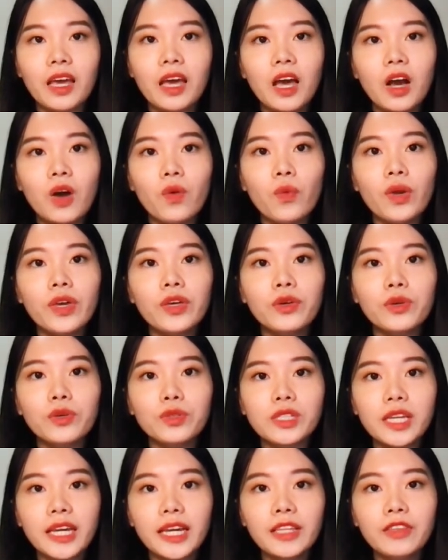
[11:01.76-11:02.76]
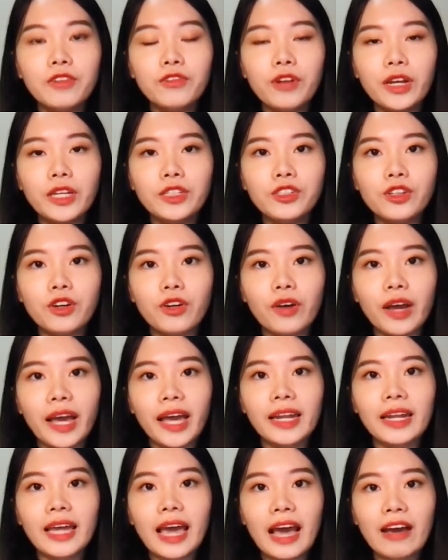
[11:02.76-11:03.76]
We use hit ratio
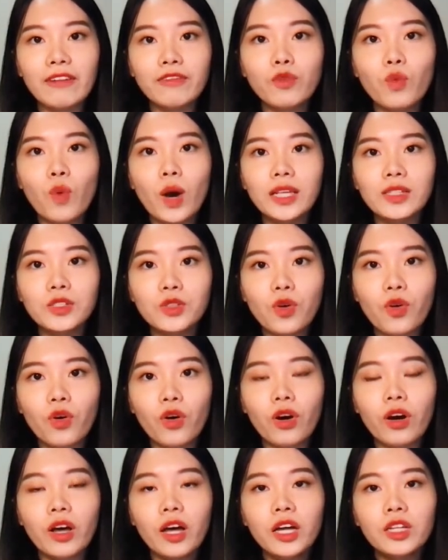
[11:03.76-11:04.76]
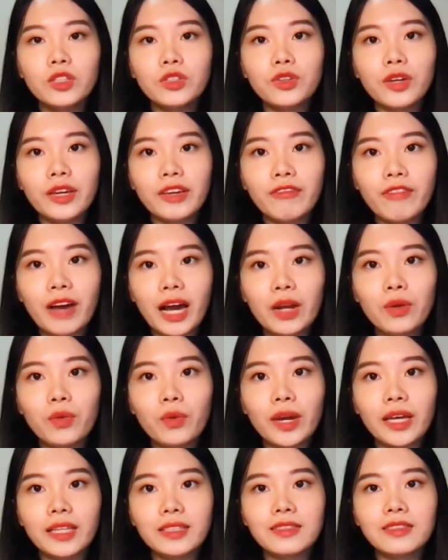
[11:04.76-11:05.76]
and F1 score to
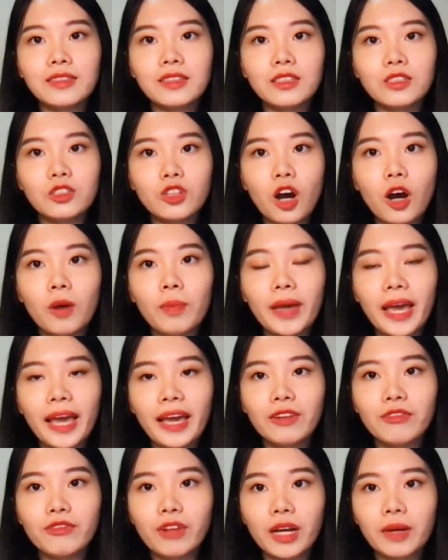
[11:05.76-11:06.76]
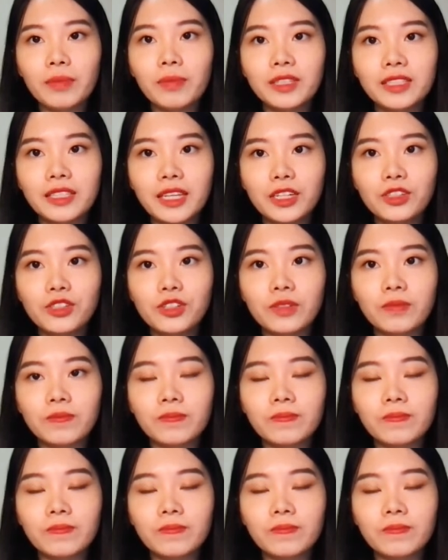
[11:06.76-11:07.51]
evaluate the top-end recommendation.